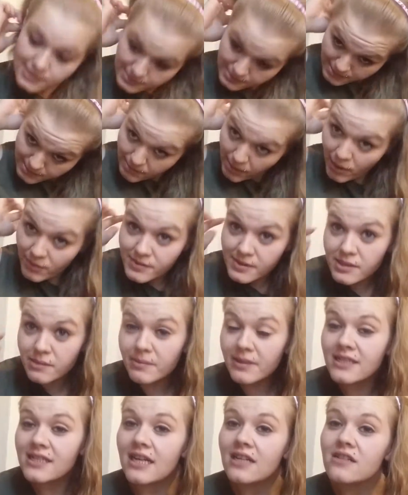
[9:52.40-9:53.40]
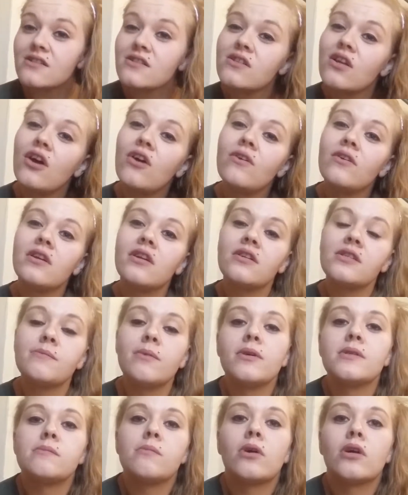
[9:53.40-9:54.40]
supposed to be 10 stone, and I
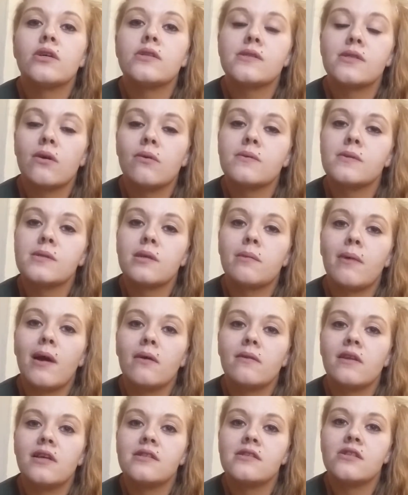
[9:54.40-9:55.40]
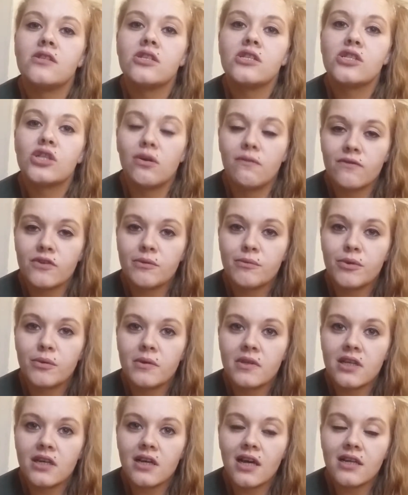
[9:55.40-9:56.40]
spoke to my consultant about this, and she's comfortable
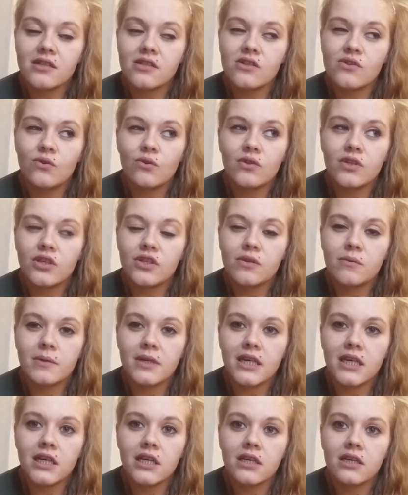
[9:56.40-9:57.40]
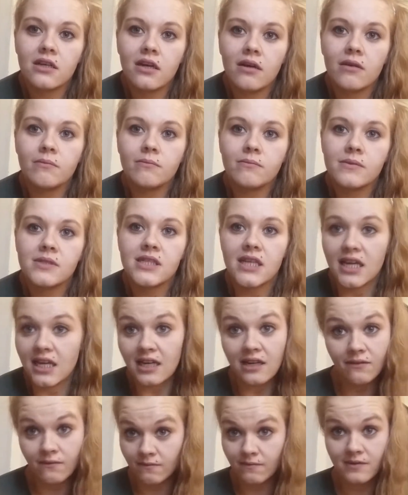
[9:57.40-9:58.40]
with it. I had the talk the other week,
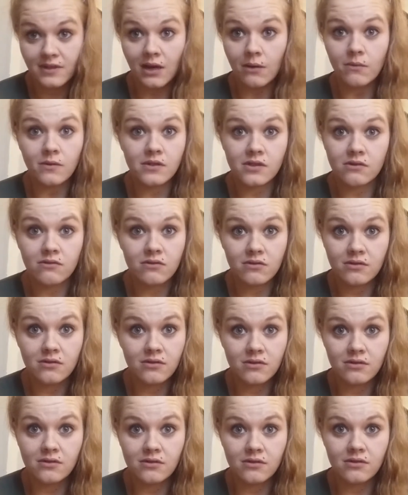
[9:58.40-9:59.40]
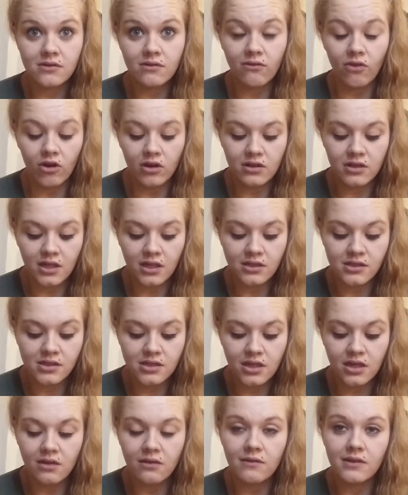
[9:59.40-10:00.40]
seeing if that was the right thing to
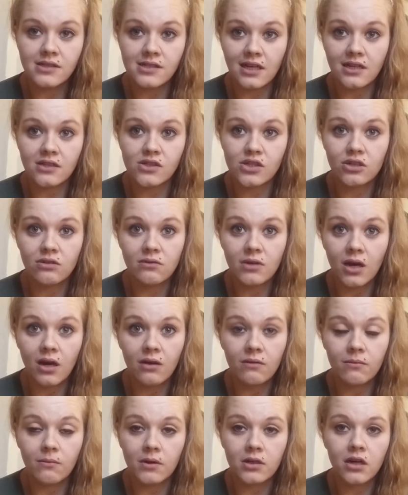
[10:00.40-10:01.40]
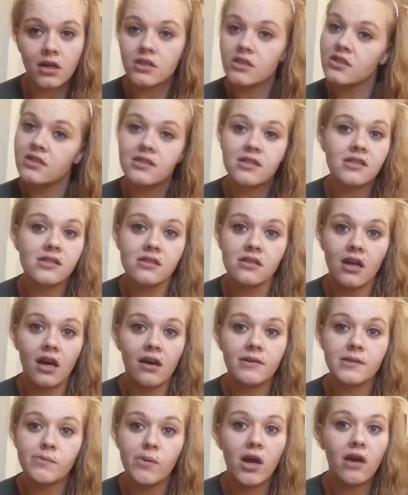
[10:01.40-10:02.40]
do. Is that too low and whatnot? She says, no,
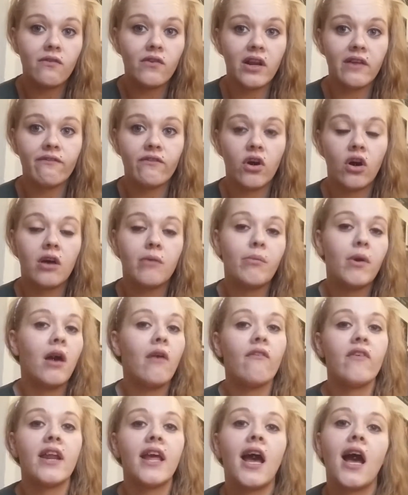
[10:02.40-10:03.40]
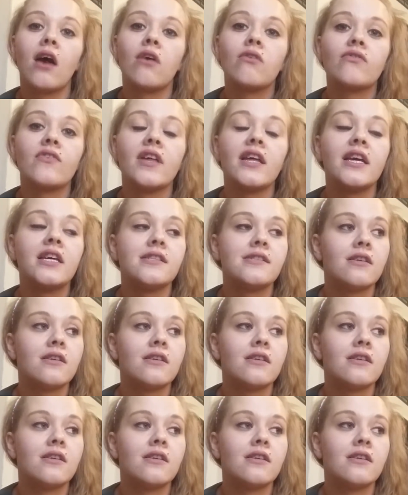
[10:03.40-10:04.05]
it's perfectly fine, perfectly healthy.